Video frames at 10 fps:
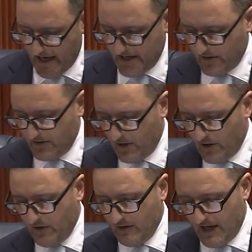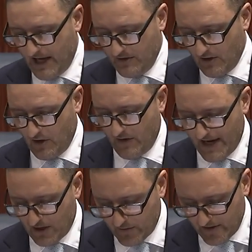And I know and know
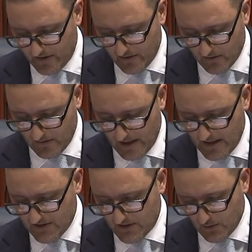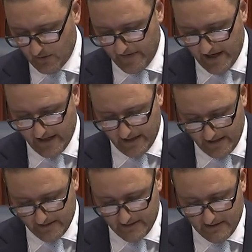how critical School of the Air
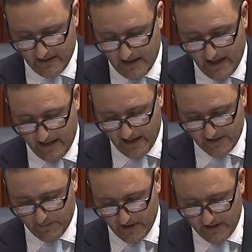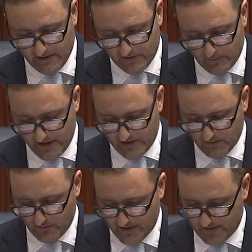is and has been to
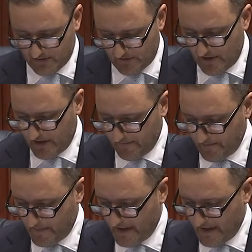regional Western Australia.